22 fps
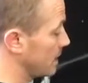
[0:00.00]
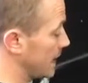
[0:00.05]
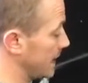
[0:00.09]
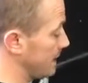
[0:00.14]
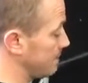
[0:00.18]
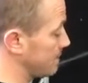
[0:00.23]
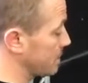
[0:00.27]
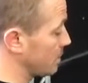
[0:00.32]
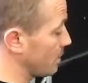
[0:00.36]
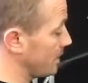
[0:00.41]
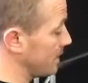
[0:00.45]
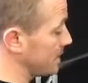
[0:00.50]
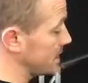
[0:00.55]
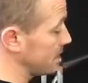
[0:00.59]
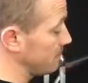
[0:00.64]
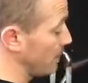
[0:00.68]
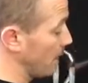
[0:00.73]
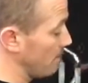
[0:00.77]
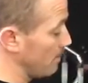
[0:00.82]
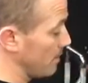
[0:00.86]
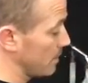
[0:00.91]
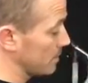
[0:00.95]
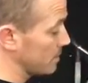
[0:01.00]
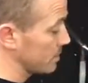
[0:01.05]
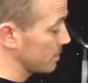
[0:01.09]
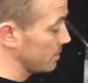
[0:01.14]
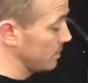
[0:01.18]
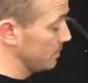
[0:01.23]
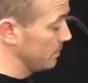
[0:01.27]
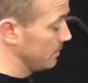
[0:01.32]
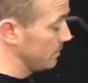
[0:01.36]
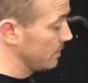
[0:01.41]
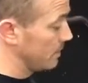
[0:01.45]
Keep squeezing the bum
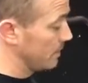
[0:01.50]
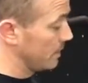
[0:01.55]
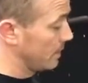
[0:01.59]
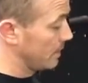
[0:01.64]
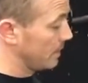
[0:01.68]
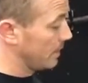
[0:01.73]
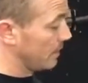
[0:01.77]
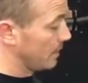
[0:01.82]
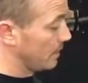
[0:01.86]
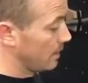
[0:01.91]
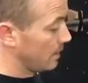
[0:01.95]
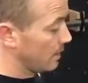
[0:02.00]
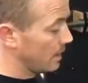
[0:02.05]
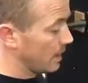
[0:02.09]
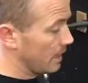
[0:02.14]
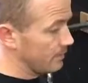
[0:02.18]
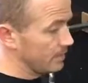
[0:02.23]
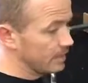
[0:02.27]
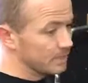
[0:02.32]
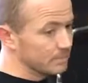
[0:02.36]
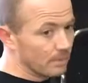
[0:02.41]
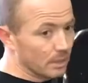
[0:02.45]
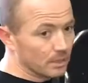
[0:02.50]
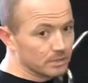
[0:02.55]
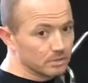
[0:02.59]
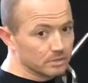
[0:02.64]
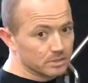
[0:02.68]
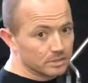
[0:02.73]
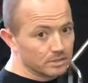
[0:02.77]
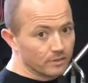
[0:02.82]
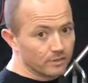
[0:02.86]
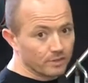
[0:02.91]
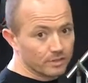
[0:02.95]
muscle, and these muscles
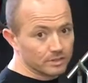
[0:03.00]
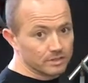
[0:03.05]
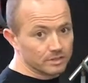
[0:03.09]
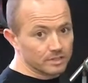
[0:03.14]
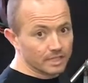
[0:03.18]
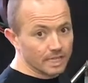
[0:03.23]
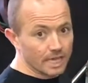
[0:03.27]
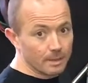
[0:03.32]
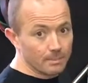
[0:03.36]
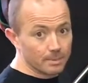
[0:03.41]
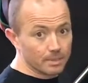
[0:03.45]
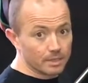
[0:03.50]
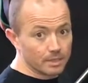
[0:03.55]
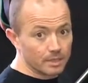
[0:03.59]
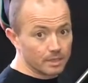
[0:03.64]
in the front of the hip